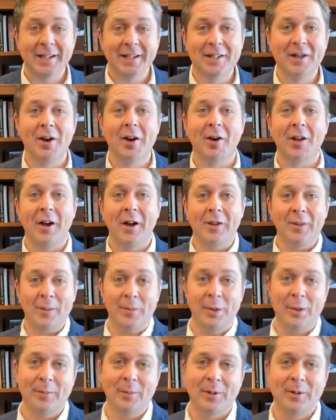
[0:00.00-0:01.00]
to call other
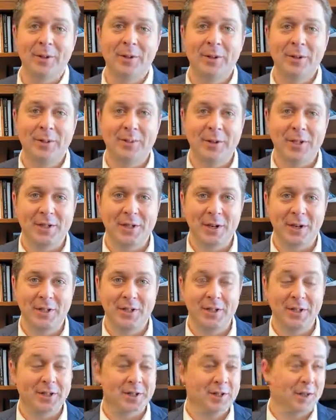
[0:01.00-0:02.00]
people
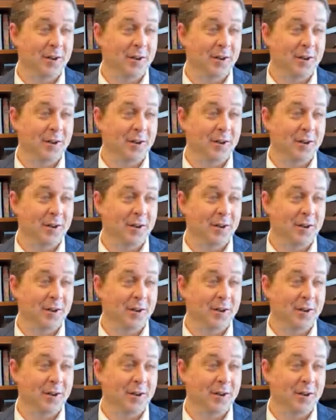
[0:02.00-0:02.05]
misogynist,